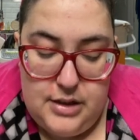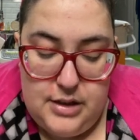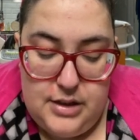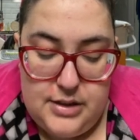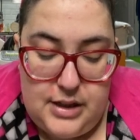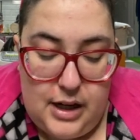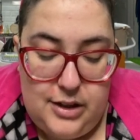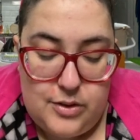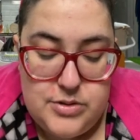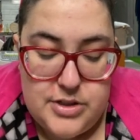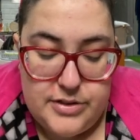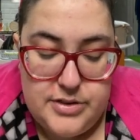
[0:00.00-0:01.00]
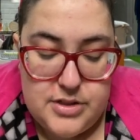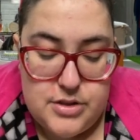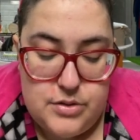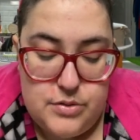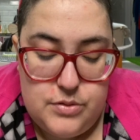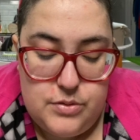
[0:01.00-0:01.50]
it allows us
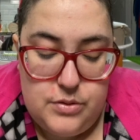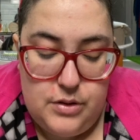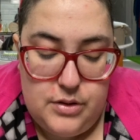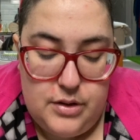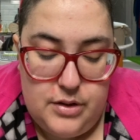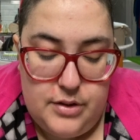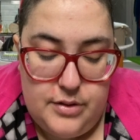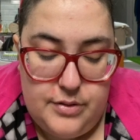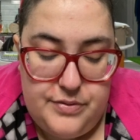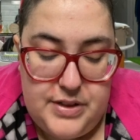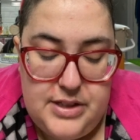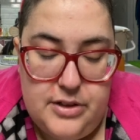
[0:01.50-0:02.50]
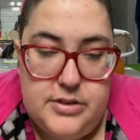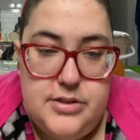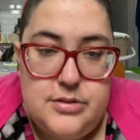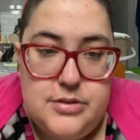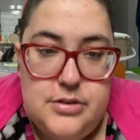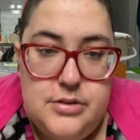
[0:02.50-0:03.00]
to feed
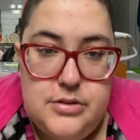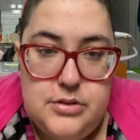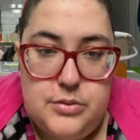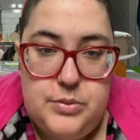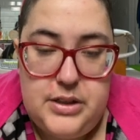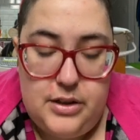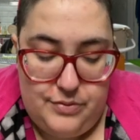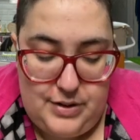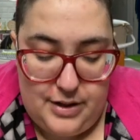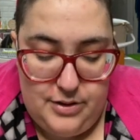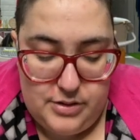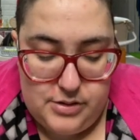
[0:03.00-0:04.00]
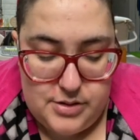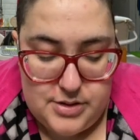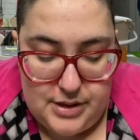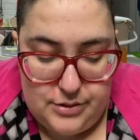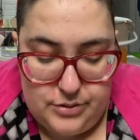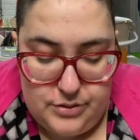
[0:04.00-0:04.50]
us. So without fires,
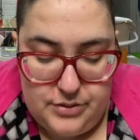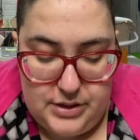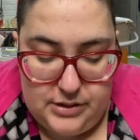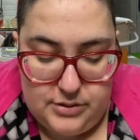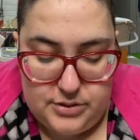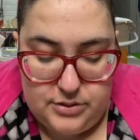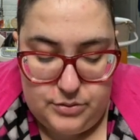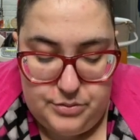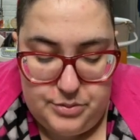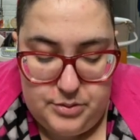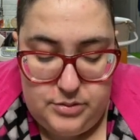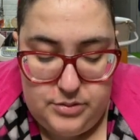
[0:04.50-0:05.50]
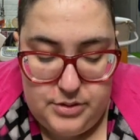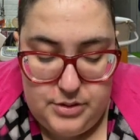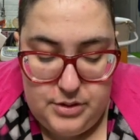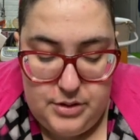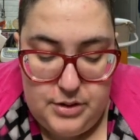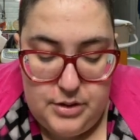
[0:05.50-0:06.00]
there is no food.
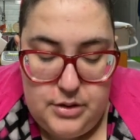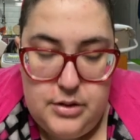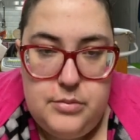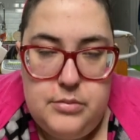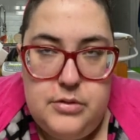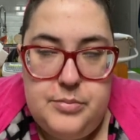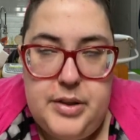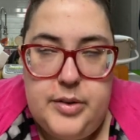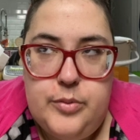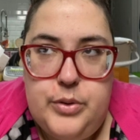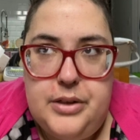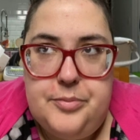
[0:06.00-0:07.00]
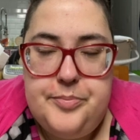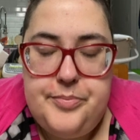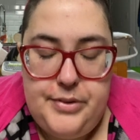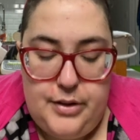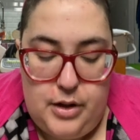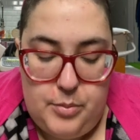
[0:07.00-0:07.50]
But, well,
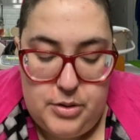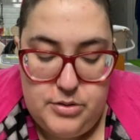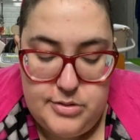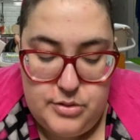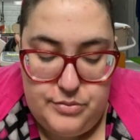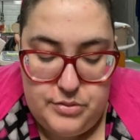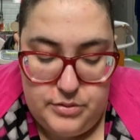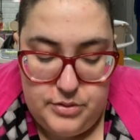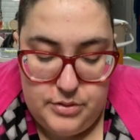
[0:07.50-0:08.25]
almost no food.